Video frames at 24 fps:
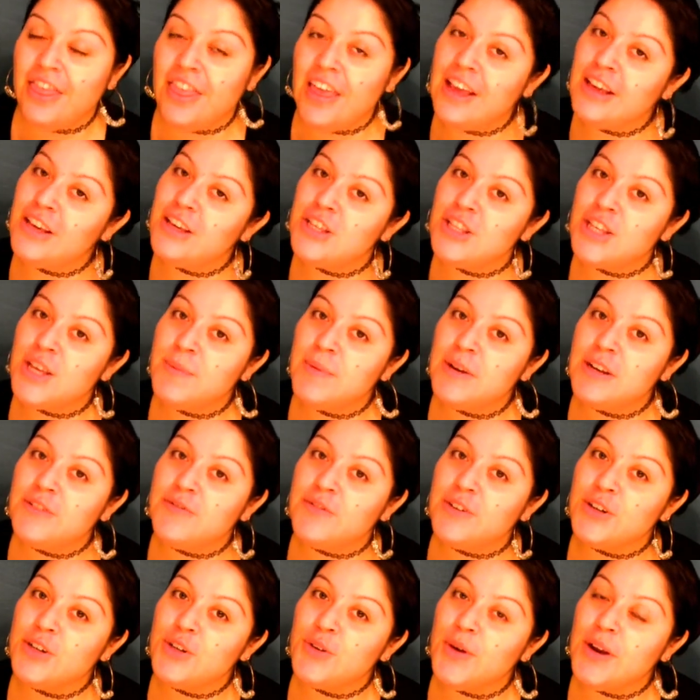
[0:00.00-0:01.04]
Thank you so much
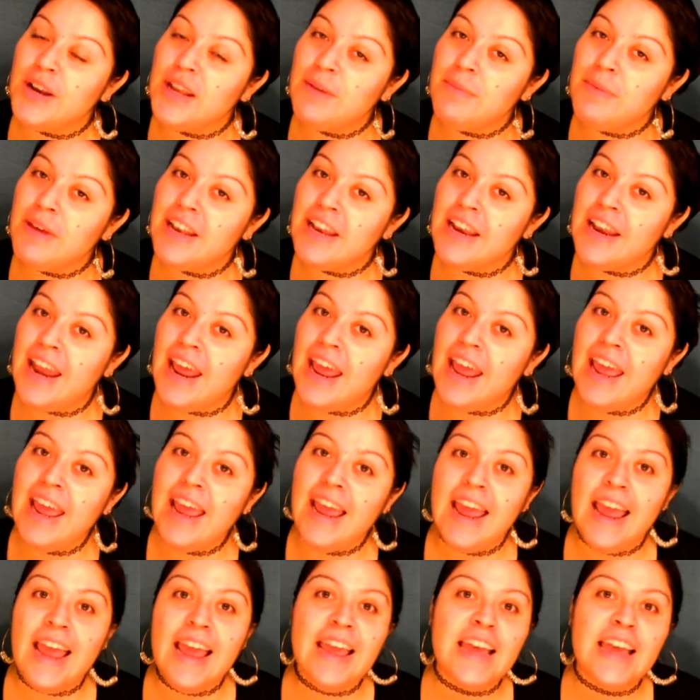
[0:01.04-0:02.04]
for joining me today,